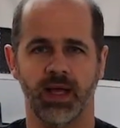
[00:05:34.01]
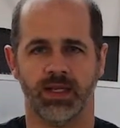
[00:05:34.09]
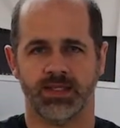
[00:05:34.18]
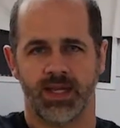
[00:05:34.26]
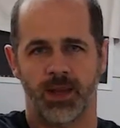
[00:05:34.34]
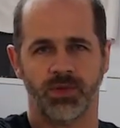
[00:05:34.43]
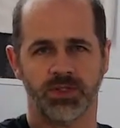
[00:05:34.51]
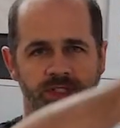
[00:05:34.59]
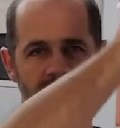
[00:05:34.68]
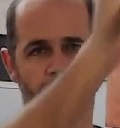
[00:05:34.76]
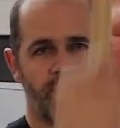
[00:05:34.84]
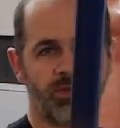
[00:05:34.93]
Temple,
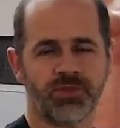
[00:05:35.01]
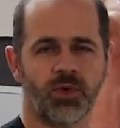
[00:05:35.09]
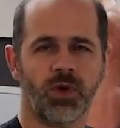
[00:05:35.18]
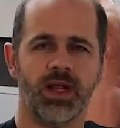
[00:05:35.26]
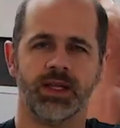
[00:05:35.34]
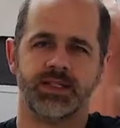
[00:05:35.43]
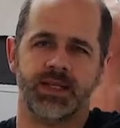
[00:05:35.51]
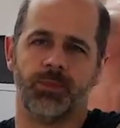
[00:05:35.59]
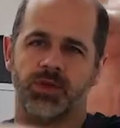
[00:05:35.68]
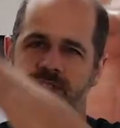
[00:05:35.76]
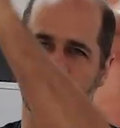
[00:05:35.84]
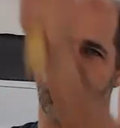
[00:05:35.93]
temple, forehead,
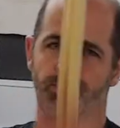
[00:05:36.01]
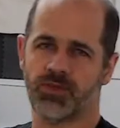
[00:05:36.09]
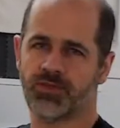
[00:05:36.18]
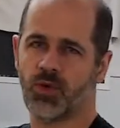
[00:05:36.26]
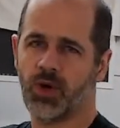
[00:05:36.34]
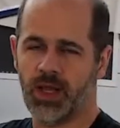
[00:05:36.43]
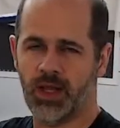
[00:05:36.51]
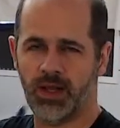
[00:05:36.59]
temple, temple, forehead.